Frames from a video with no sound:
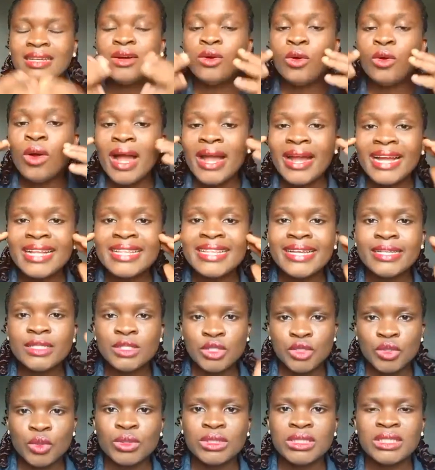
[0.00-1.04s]
I get
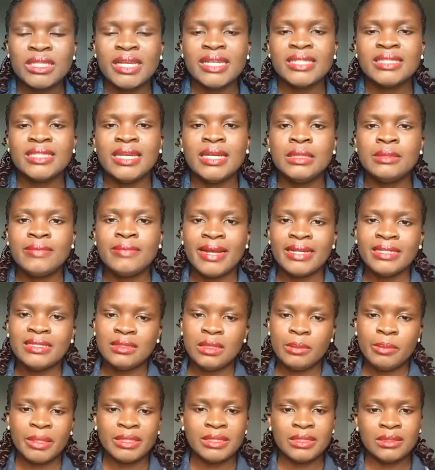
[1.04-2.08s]
exhausted in writing
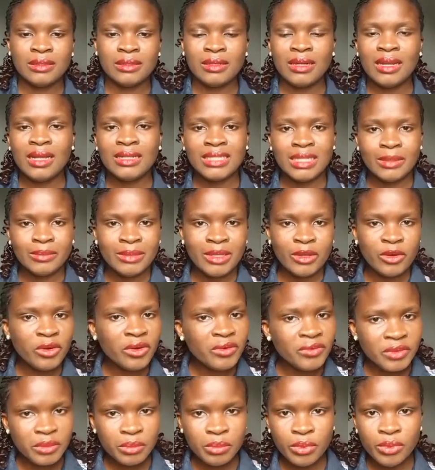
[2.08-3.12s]
a particular chapter of
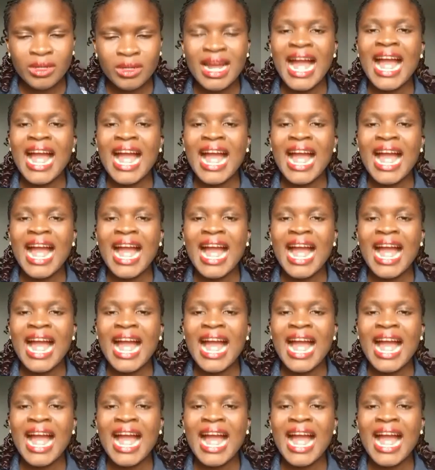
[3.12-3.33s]
a book,